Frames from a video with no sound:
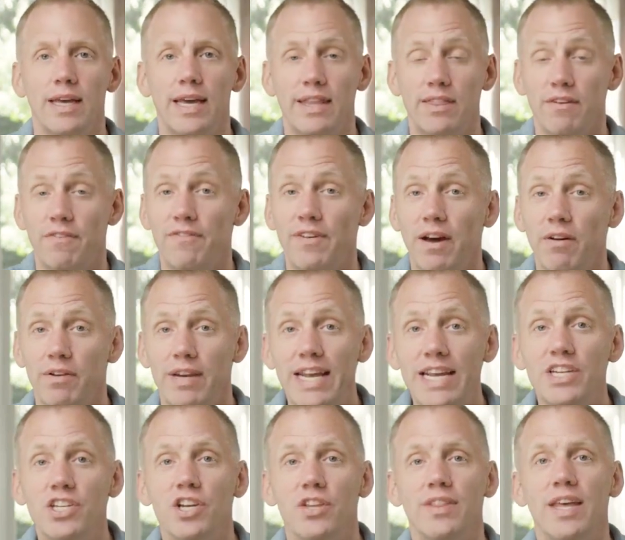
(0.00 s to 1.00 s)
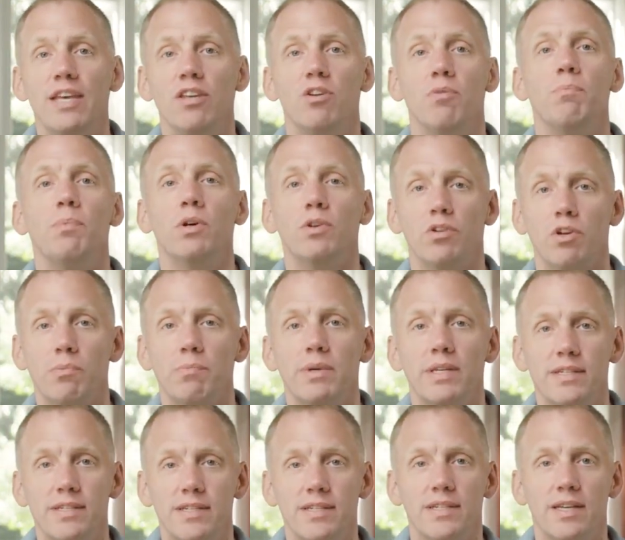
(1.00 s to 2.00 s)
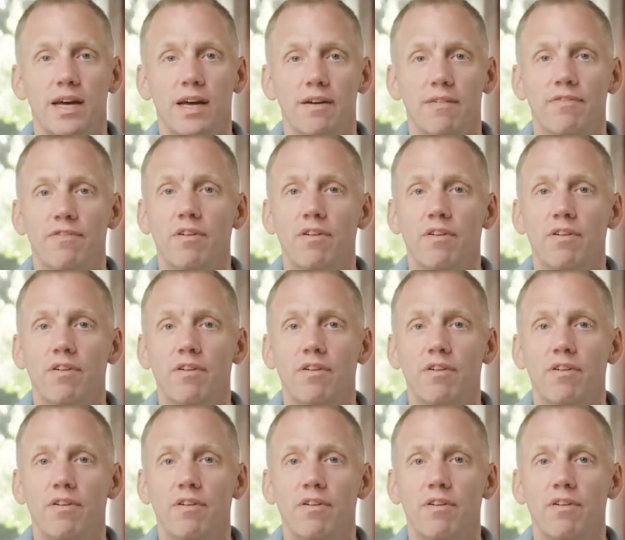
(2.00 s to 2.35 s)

and the foundation that you built your business on.